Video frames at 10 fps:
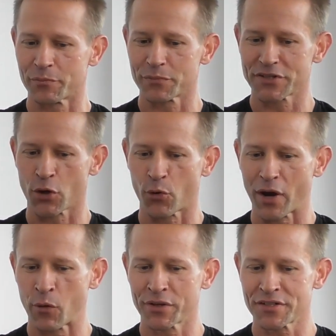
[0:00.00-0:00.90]
So
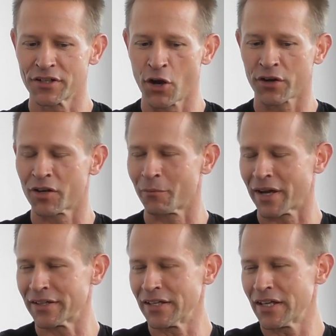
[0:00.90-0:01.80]
I went to yoga and
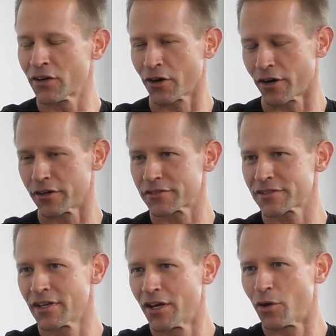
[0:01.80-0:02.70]
my knee
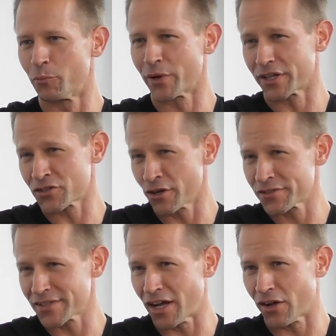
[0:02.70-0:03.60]
hurts, but it
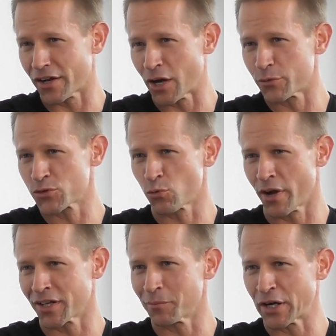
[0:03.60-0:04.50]
turns out I was
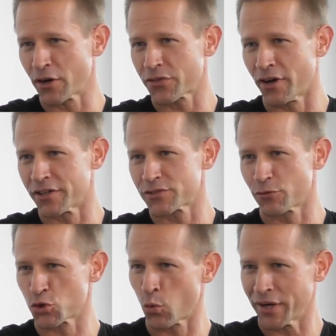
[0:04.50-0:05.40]
running marathons
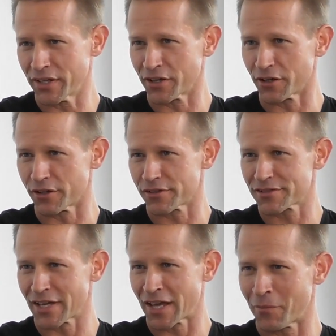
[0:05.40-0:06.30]
for 20
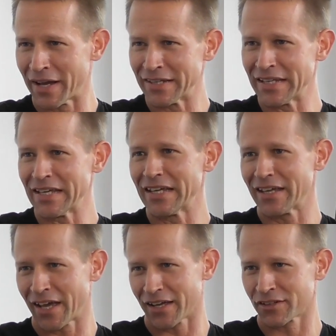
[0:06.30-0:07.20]
years my knee
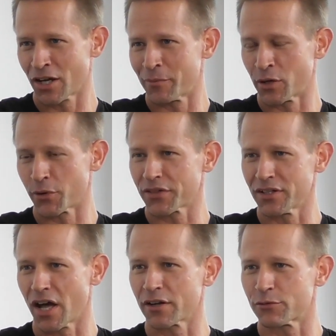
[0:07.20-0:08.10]
had come in with a
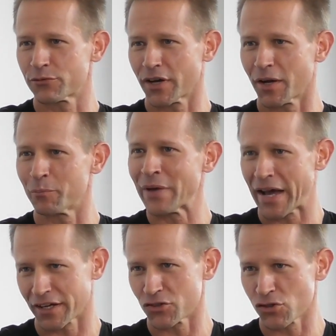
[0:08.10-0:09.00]
lot of
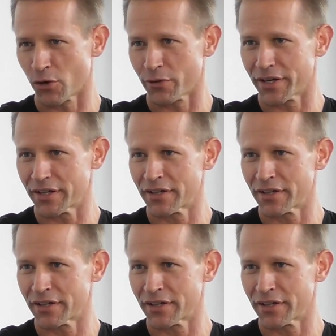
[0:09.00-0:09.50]
baggage already.